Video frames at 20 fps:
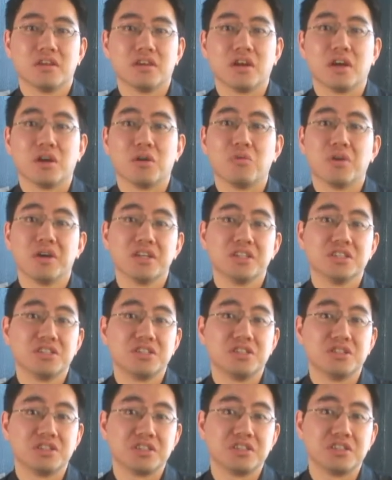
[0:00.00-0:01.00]
I wanted
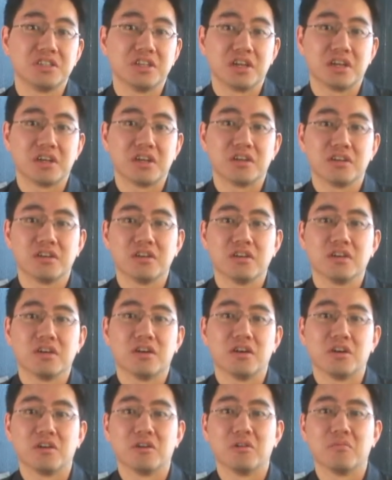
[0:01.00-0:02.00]
to share
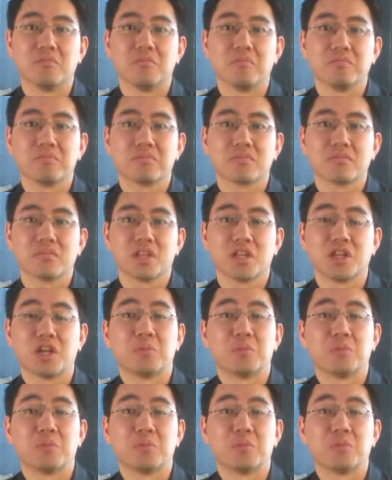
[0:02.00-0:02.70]
an